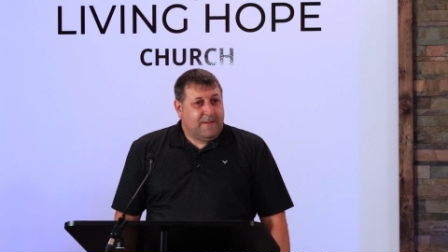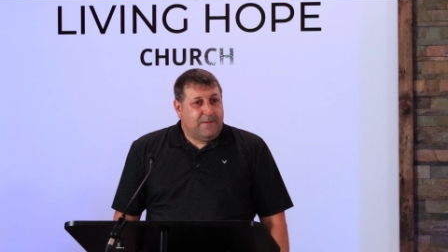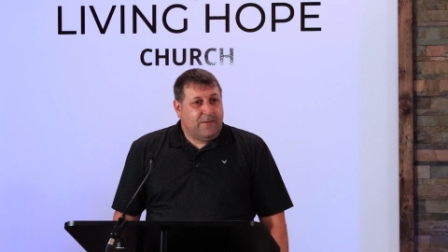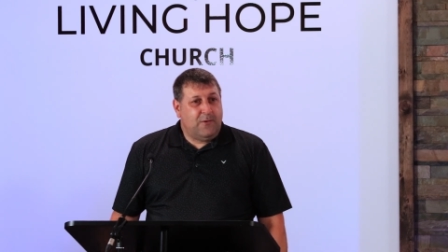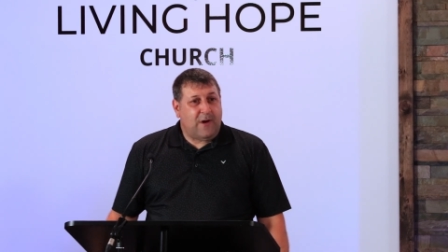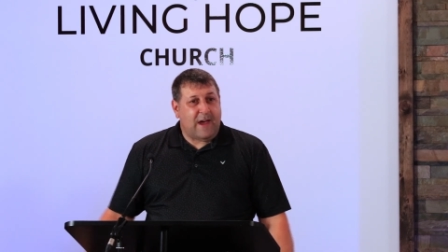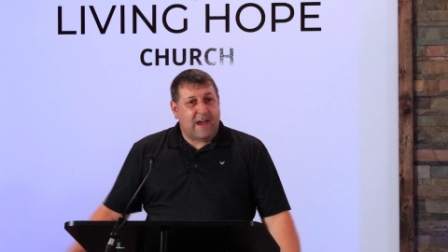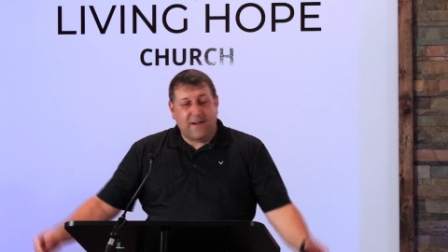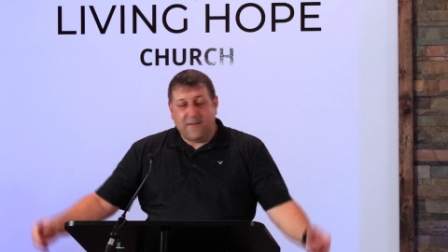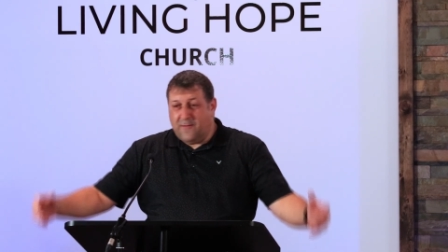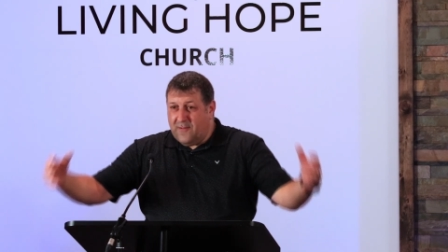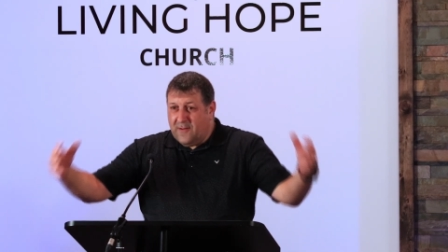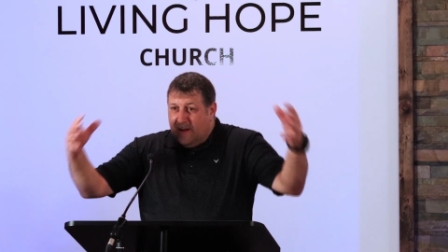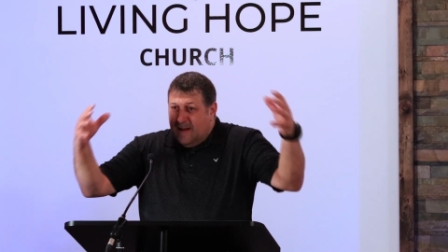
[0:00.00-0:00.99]
You
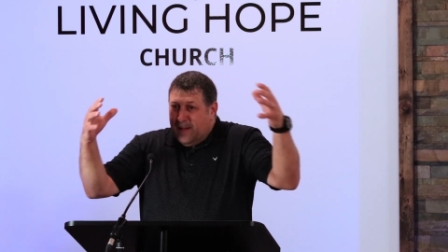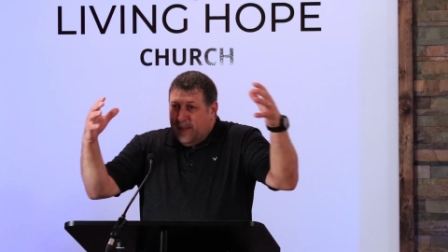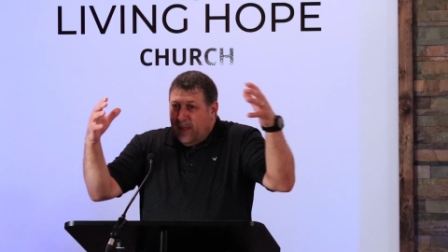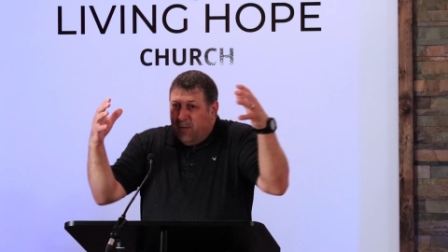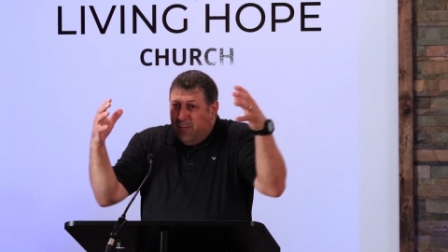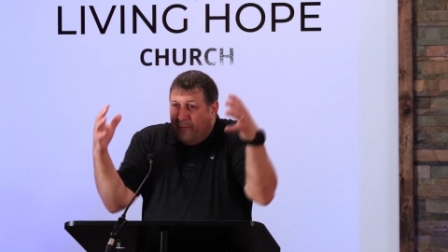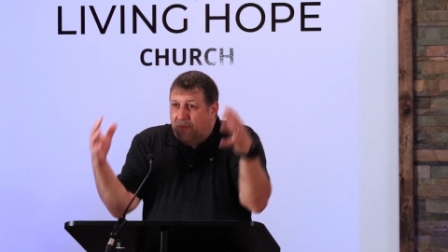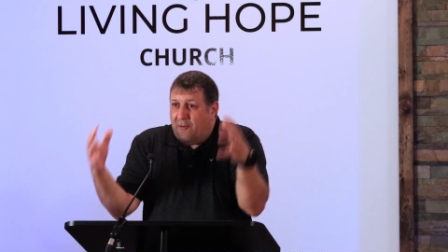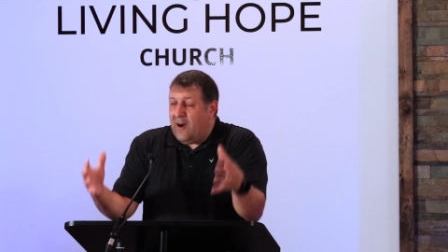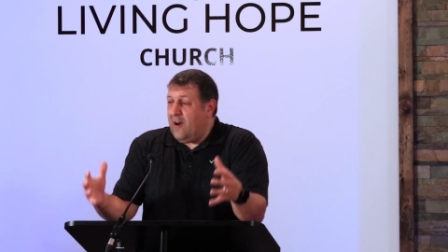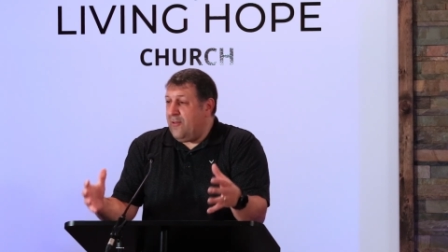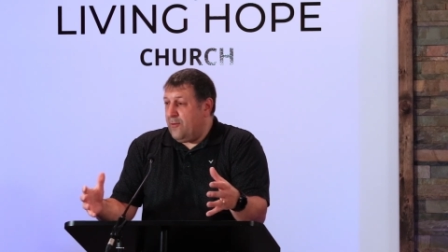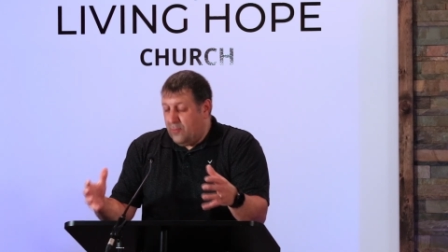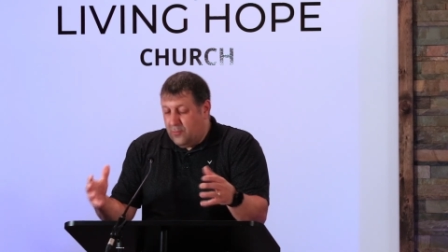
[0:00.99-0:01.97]
have a
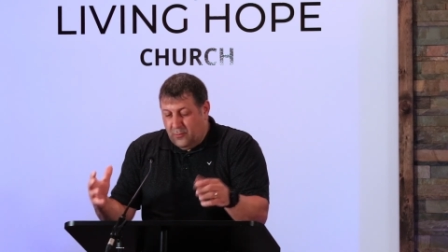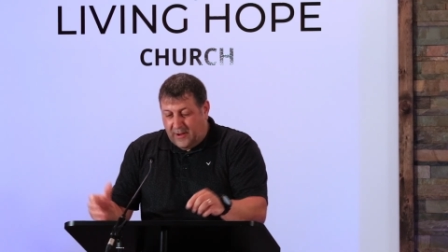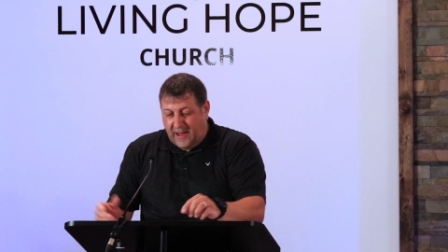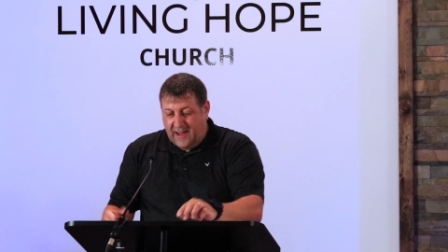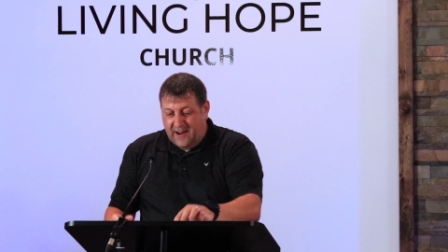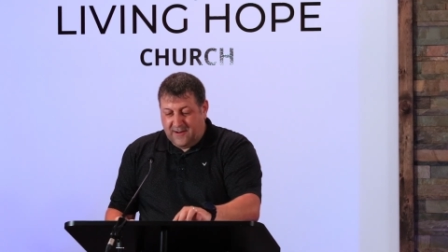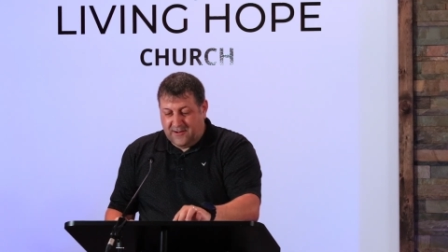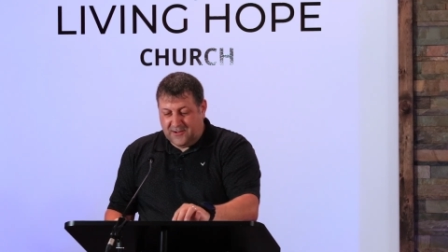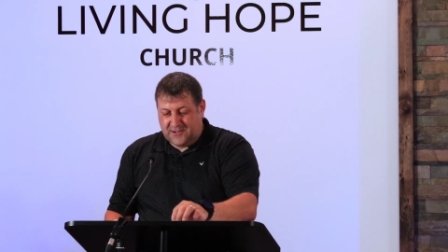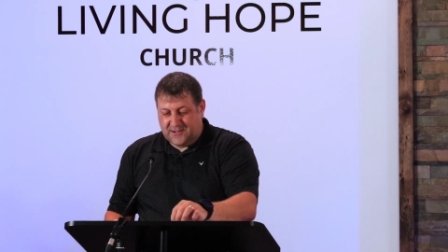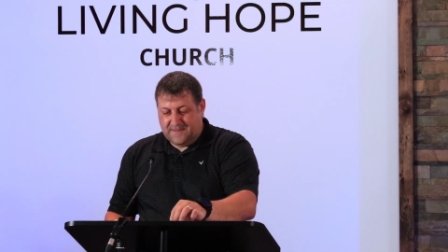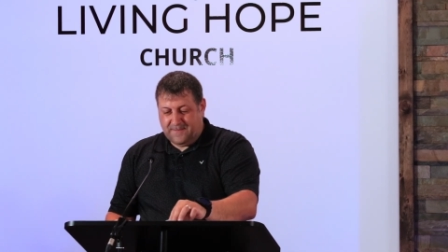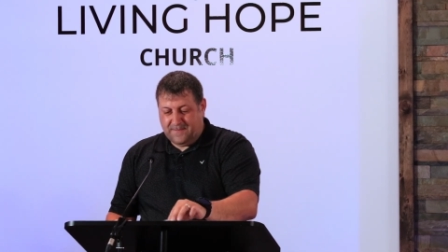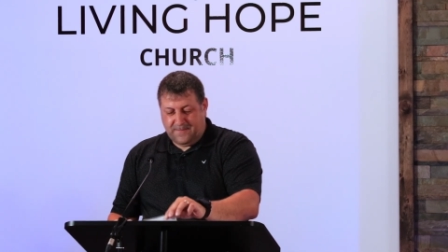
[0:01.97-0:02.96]
father who
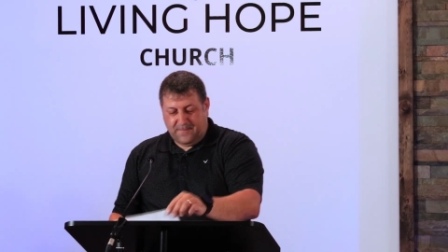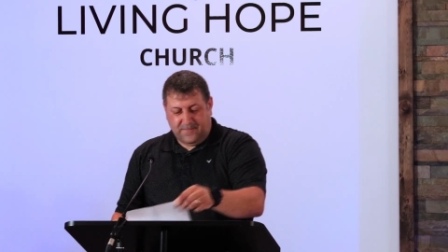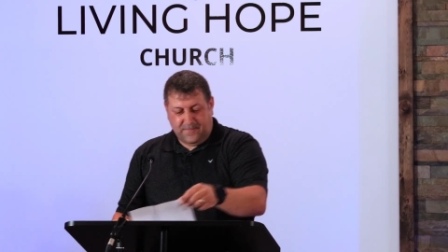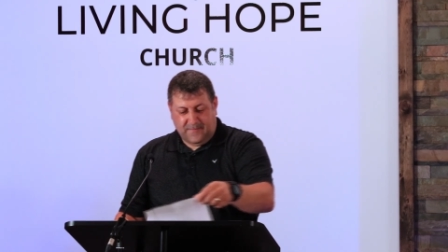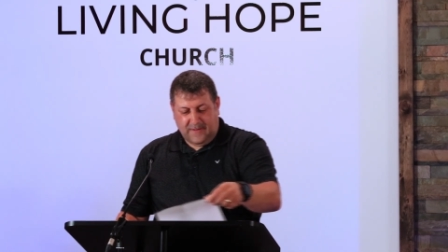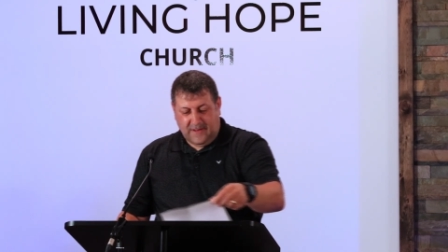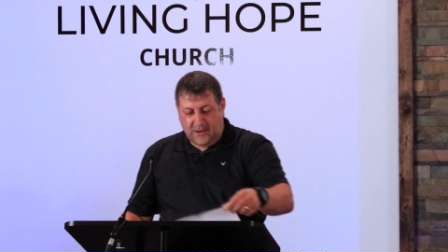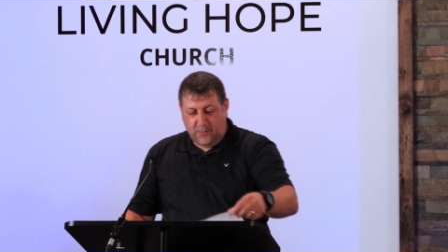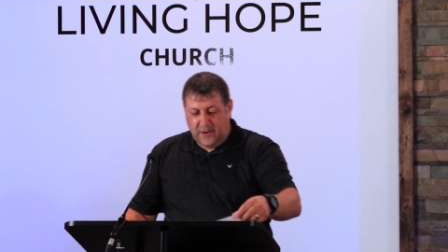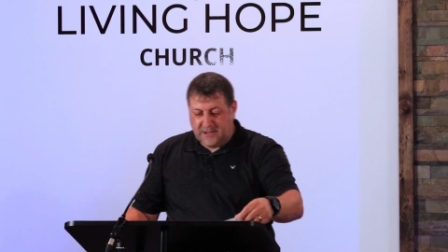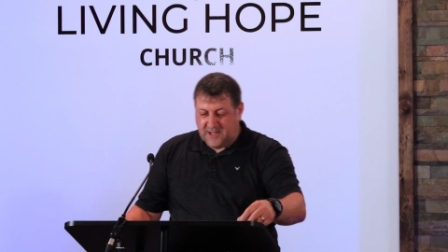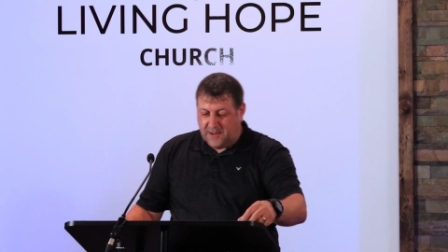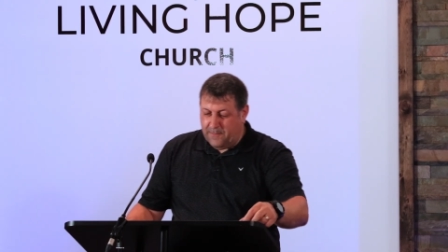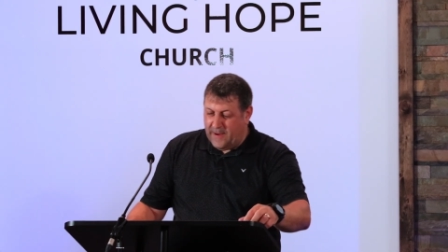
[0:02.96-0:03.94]
cares and who
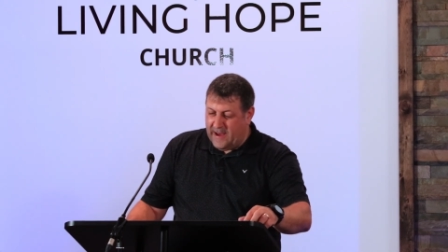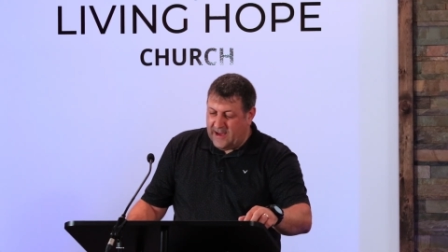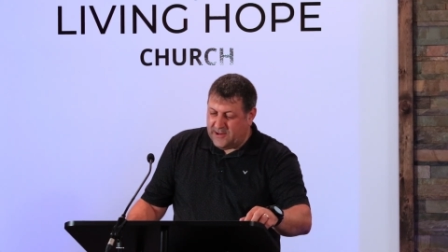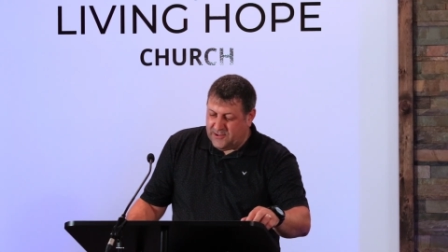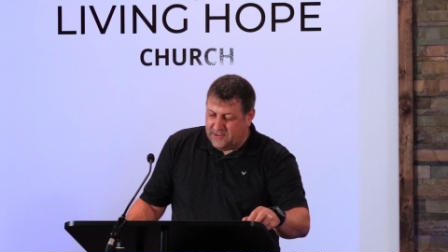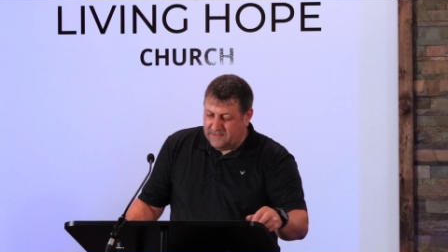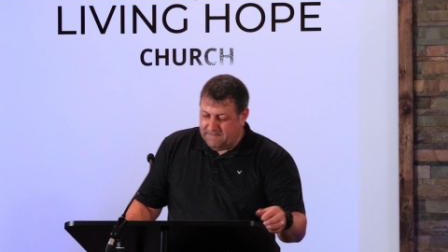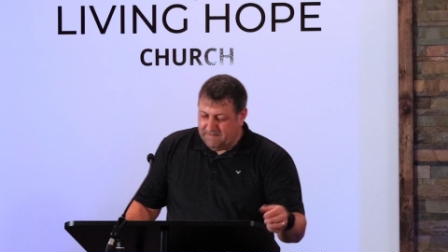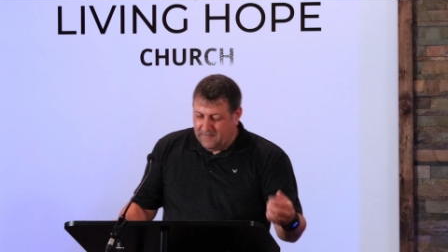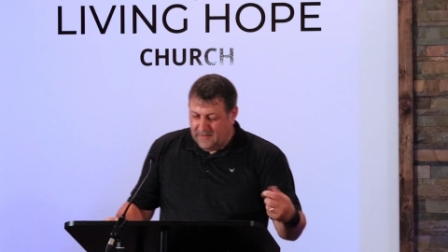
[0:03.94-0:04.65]
has compassion.